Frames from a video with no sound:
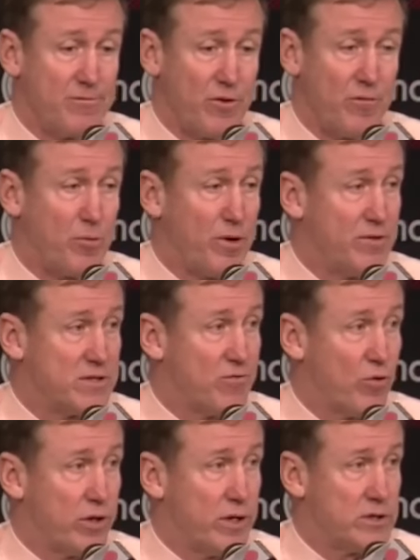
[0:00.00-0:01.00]
for the previous
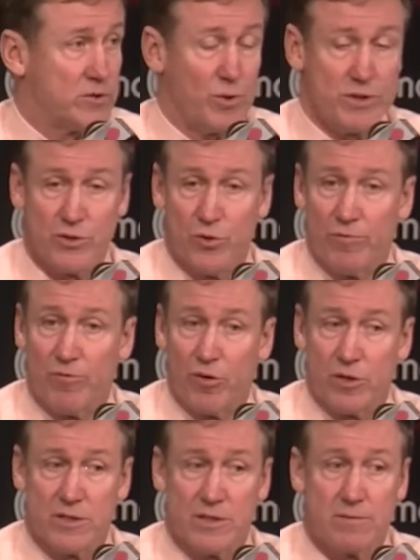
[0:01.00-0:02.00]
4 years and what he's doing
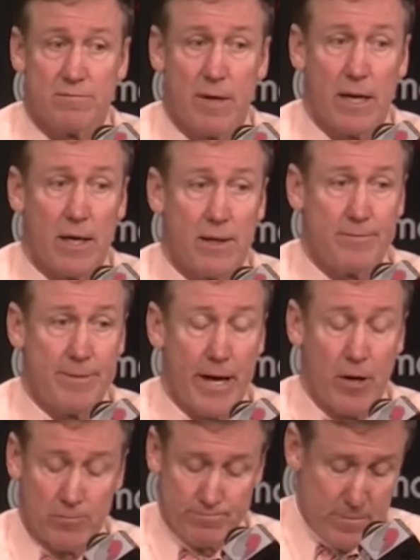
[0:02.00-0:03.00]
for us
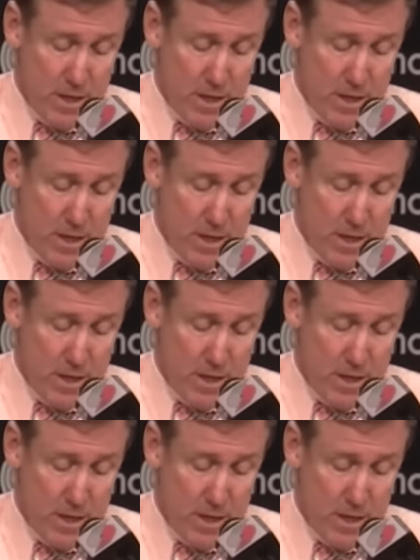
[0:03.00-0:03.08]
now.